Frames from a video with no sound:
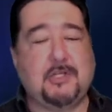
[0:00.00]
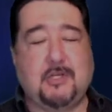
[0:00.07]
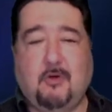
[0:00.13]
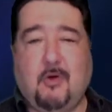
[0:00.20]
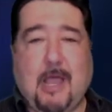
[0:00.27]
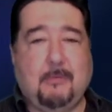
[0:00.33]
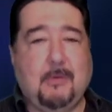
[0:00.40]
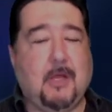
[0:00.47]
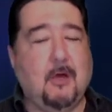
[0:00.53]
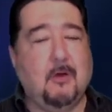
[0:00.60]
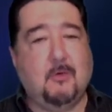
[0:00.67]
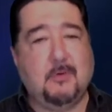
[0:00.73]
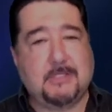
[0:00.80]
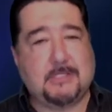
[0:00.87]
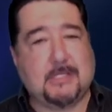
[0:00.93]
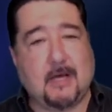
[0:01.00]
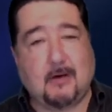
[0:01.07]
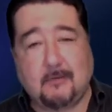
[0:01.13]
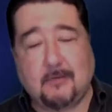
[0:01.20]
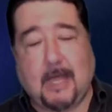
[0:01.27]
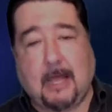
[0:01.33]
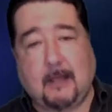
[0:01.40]
and grab and go and
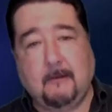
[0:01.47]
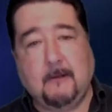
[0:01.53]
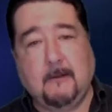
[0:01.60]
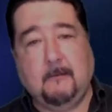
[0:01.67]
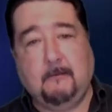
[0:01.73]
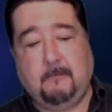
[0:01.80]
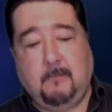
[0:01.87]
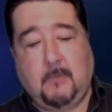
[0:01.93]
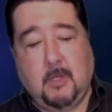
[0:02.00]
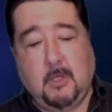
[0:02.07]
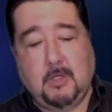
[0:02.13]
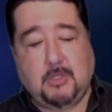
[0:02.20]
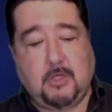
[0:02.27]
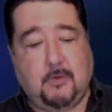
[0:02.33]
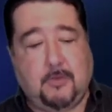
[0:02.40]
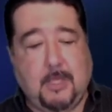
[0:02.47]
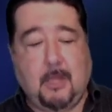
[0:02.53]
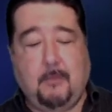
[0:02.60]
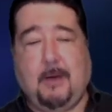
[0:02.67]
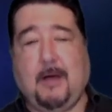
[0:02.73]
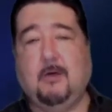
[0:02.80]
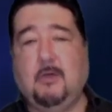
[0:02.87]
sell that. So think
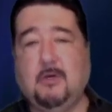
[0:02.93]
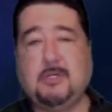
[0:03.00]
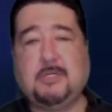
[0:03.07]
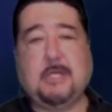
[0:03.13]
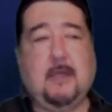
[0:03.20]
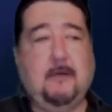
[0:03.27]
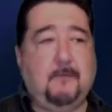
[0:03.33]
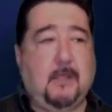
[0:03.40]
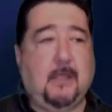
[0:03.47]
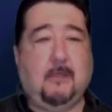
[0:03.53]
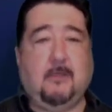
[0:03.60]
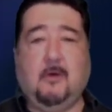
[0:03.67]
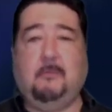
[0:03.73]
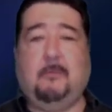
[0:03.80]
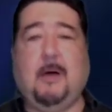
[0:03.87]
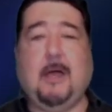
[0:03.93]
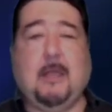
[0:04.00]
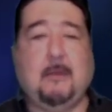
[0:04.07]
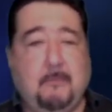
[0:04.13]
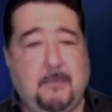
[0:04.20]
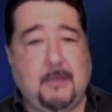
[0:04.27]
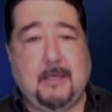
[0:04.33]
about your safety. There
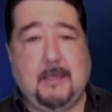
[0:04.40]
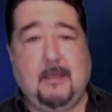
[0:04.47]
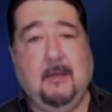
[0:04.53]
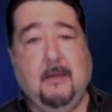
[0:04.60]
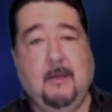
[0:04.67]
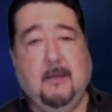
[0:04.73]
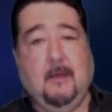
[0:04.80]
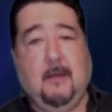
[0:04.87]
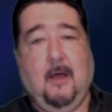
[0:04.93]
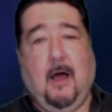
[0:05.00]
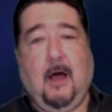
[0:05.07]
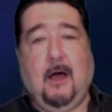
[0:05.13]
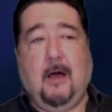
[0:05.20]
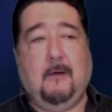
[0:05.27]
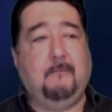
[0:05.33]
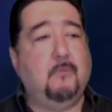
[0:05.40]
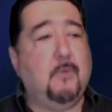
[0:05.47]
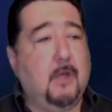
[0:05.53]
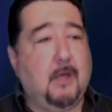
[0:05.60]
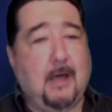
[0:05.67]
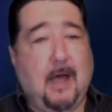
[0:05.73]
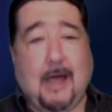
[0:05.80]
might be uh,
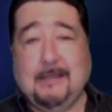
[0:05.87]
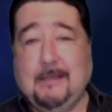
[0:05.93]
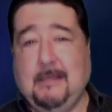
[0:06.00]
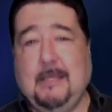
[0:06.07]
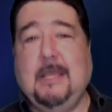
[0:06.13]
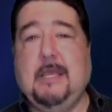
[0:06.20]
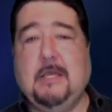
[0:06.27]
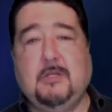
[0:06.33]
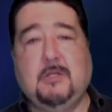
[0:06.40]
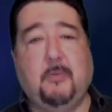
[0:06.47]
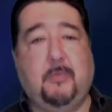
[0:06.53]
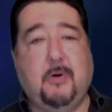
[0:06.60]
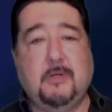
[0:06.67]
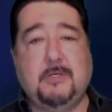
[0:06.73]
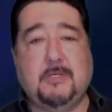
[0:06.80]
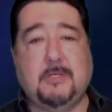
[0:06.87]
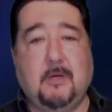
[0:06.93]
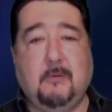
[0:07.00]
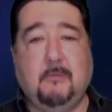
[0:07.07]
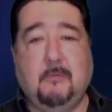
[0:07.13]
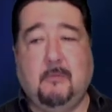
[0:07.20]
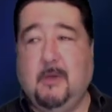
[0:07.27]
a need to put
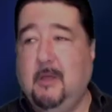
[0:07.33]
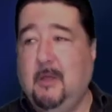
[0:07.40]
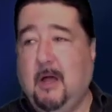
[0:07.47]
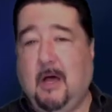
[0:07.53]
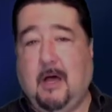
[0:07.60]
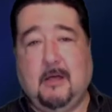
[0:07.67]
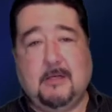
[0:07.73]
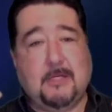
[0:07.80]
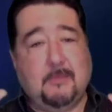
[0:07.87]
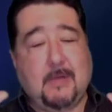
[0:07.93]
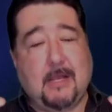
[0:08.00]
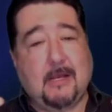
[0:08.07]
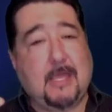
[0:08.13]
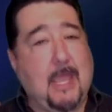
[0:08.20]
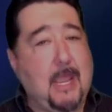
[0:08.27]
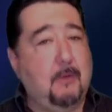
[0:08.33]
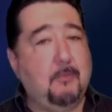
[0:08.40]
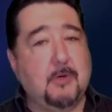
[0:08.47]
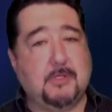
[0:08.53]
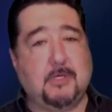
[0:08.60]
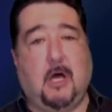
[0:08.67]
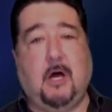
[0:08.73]
some uh, some kind of
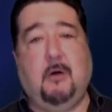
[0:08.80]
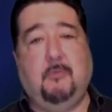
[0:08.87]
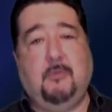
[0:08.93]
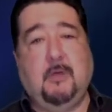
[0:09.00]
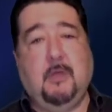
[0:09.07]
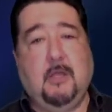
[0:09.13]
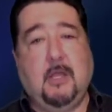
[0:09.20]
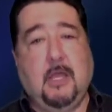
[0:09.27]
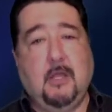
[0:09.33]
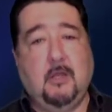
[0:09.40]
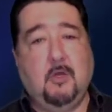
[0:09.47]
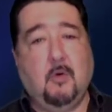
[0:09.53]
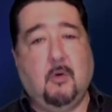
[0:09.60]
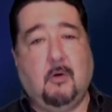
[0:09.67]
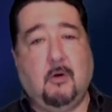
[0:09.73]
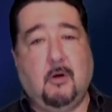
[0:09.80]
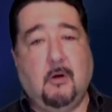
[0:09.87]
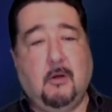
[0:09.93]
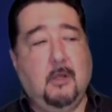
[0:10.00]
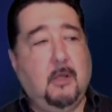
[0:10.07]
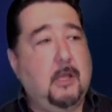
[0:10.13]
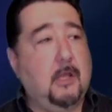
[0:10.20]
cameras up in
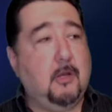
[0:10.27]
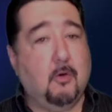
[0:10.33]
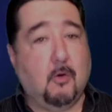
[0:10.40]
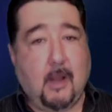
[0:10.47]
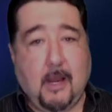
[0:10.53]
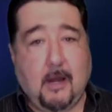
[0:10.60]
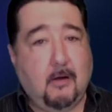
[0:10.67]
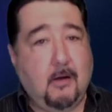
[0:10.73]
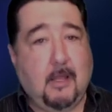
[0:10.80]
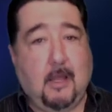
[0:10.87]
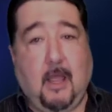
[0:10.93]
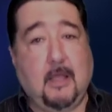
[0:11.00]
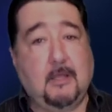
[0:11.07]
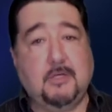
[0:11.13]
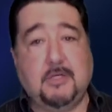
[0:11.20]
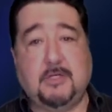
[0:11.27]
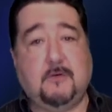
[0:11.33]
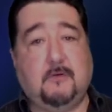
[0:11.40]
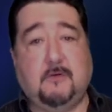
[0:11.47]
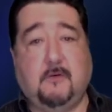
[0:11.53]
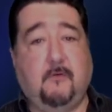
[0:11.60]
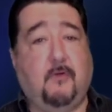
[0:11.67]
your in your area, and
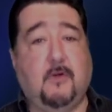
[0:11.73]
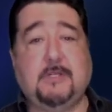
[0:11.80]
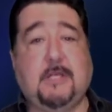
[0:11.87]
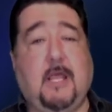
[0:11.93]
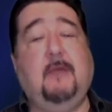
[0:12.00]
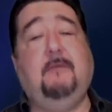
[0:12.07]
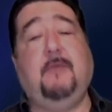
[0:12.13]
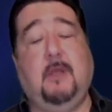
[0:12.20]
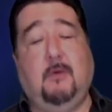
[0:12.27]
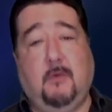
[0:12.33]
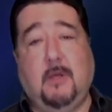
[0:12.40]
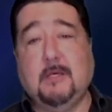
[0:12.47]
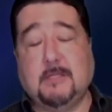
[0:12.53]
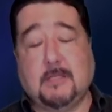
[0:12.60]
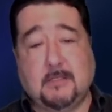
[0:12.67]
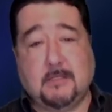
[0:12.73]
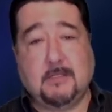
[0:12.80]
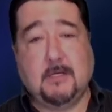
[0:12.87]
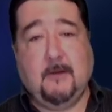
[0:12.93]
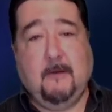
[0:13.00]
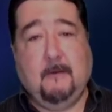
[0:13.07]
just for safety reasons.